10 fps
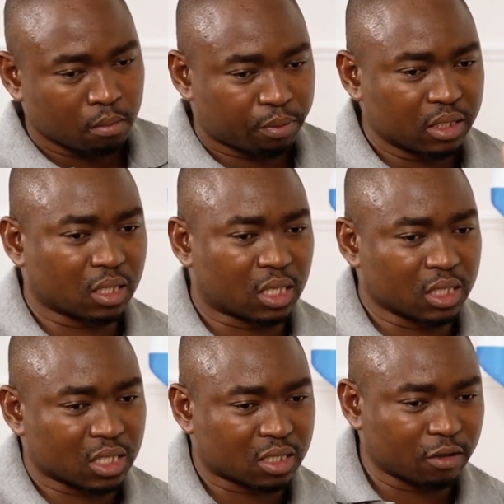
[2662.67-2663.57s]
basically
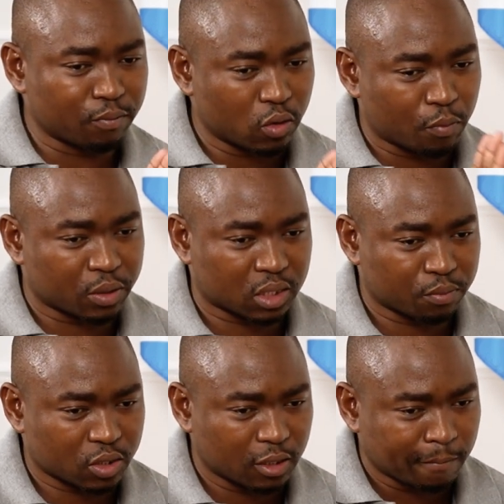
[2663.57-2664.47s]
just give me your
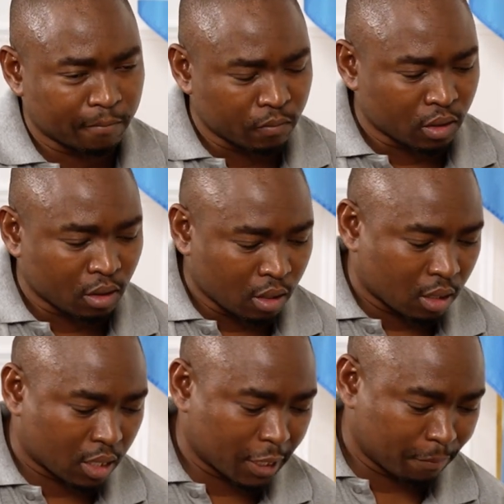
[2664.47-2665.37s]
perception.
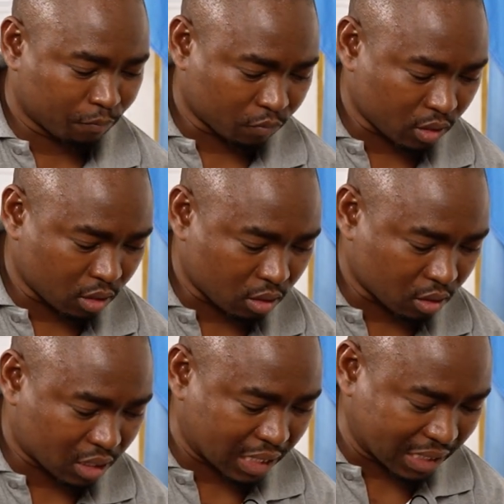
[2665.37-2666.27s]

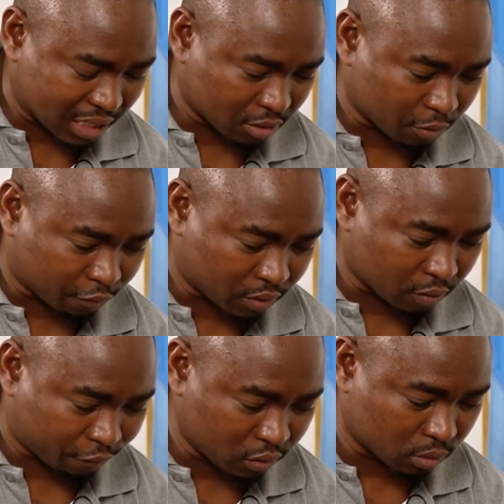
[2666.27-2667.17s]
The leaders of the
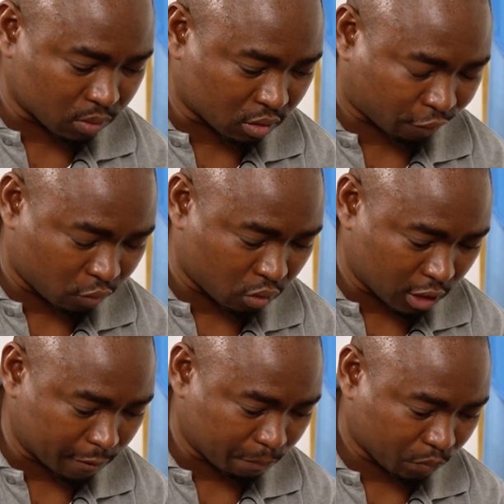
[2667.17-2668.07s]
Fees Must
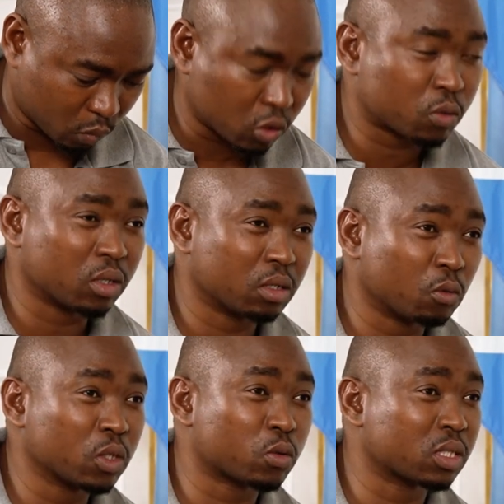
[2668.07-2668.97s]
Fall, which
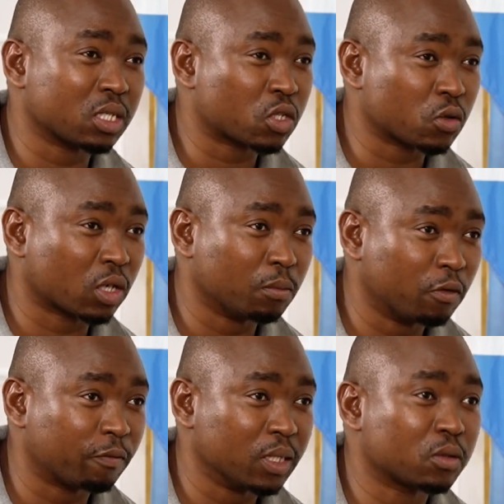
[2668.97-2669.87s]
was the student
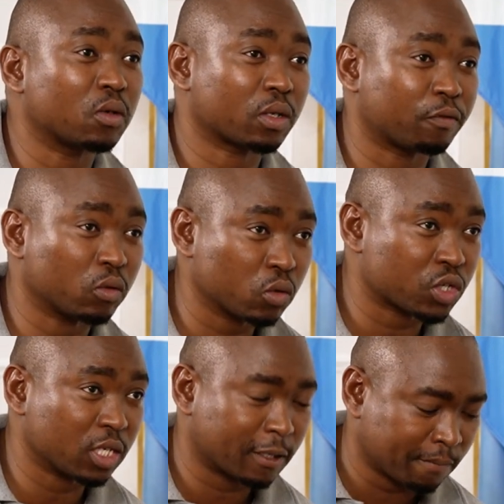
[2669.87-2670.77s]
movement or
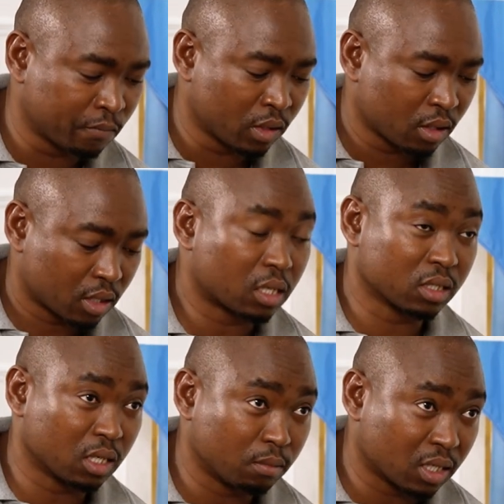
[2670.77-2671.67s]
revolution. The
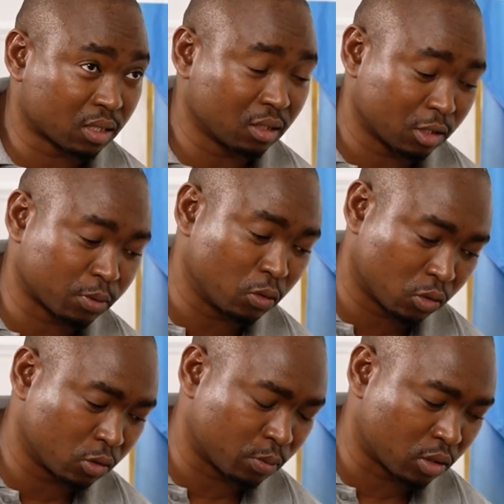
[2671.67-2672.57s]
reason I'm asking is because
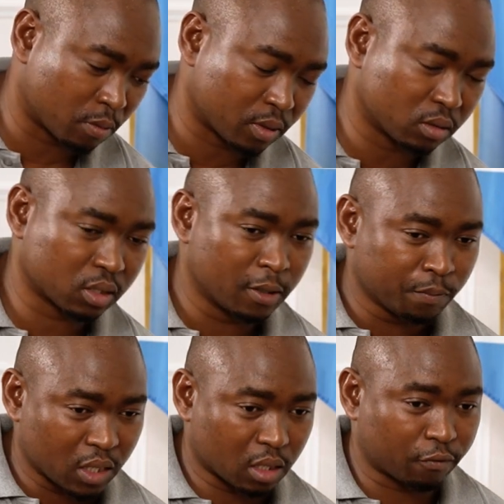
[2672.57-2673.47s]
you spoke about
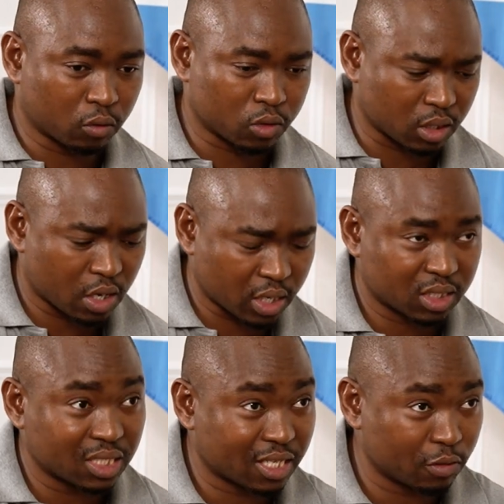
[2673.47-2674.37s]

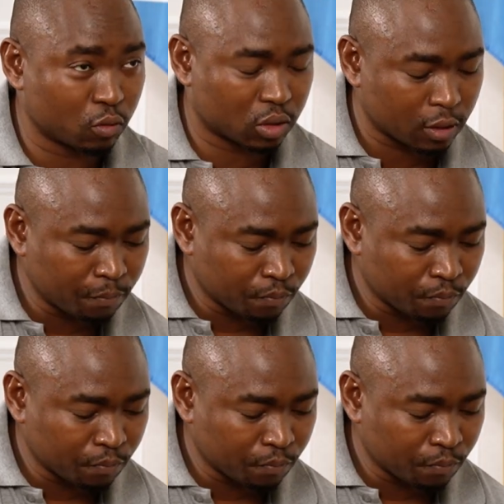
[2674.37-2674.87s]
revolutionizing the youth.